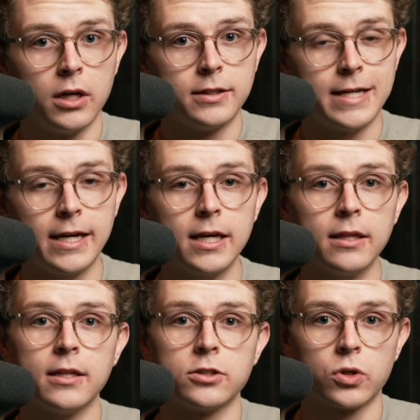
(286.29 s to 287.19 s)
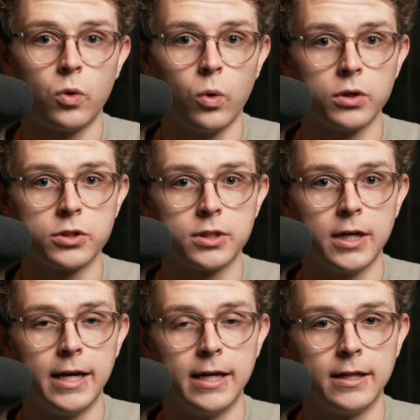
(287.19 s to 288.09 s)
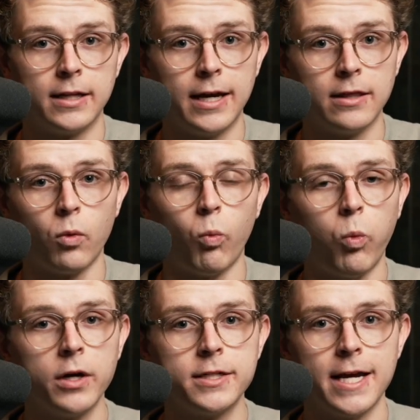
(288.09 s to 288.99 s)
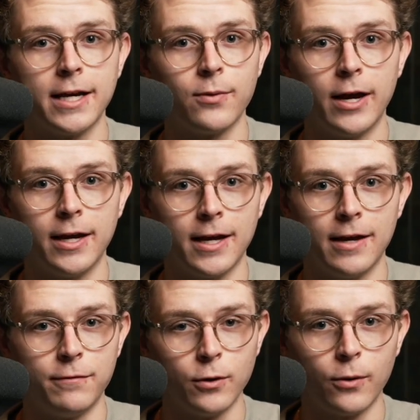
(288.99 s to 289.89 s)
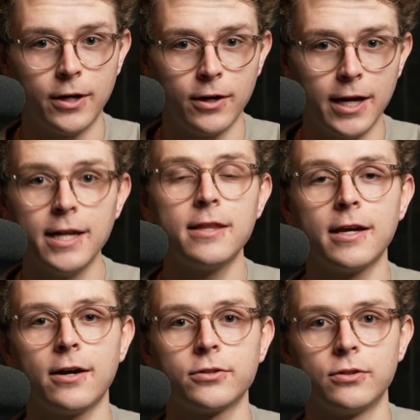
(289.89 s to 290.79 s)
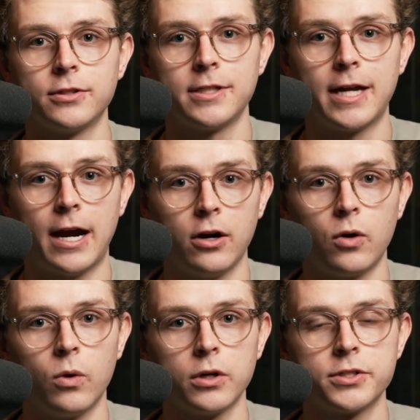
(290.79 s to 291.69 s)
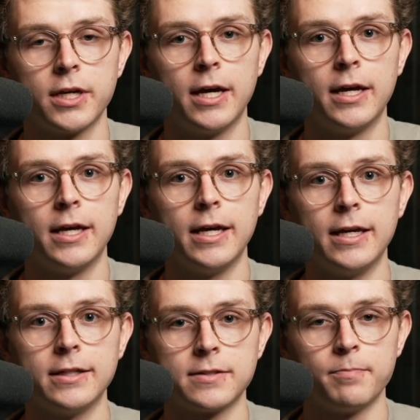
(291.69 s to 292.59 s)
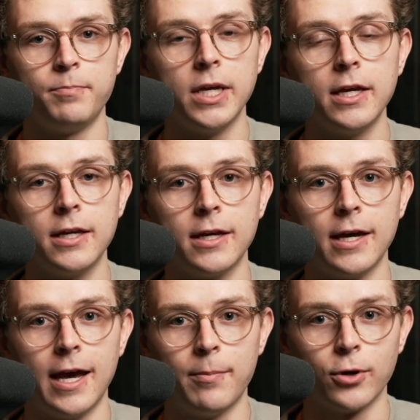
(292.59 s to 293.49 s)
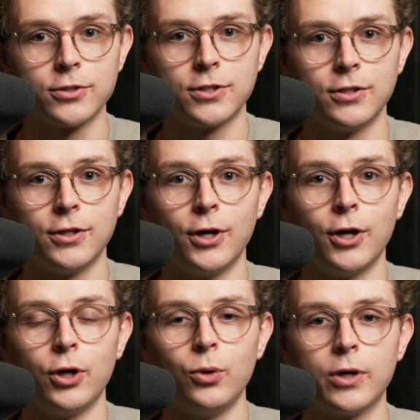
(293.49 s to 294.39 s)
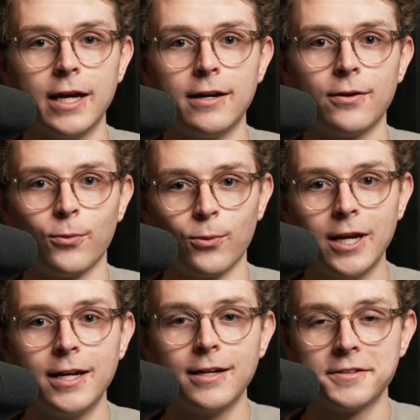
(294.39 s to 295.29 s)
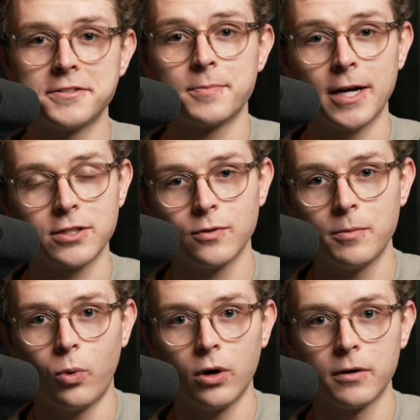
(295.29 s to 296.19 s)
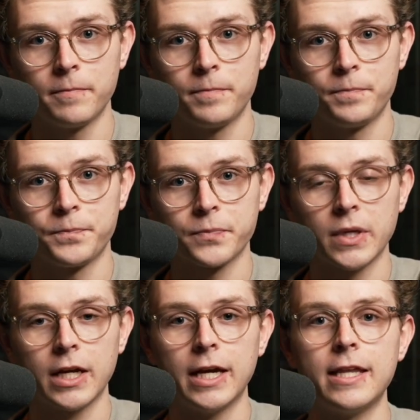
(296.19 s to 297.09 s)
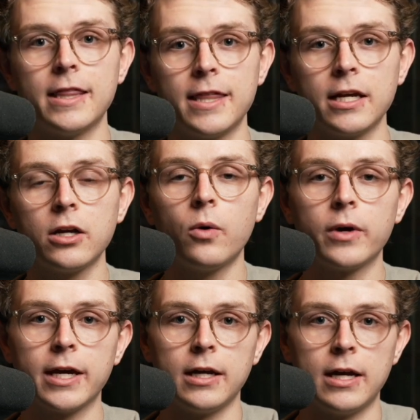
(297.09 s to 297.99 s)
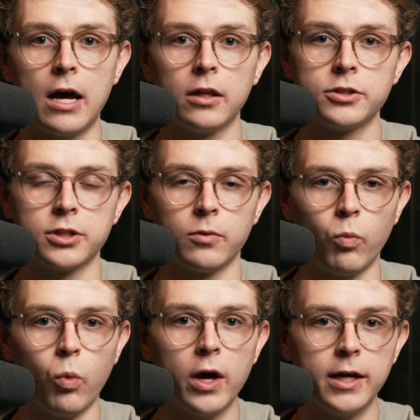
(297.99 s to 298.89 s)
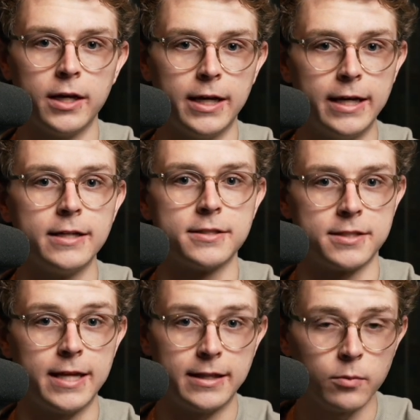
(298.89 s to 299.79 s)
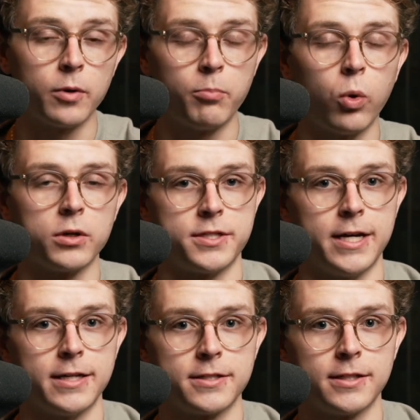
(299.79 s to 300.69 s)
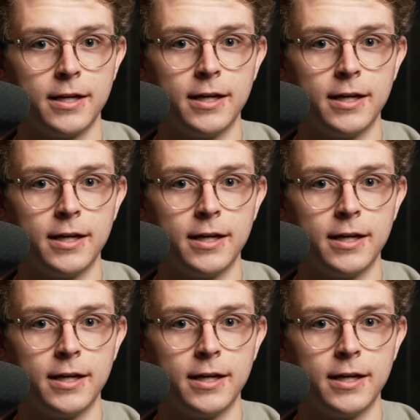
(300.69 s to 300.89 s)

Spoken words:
taking this course and the one takeaway, if you don't hear anything else of this entire course, is be a person who can read an inspection report, and then go and get knowledge on what it is that the report says.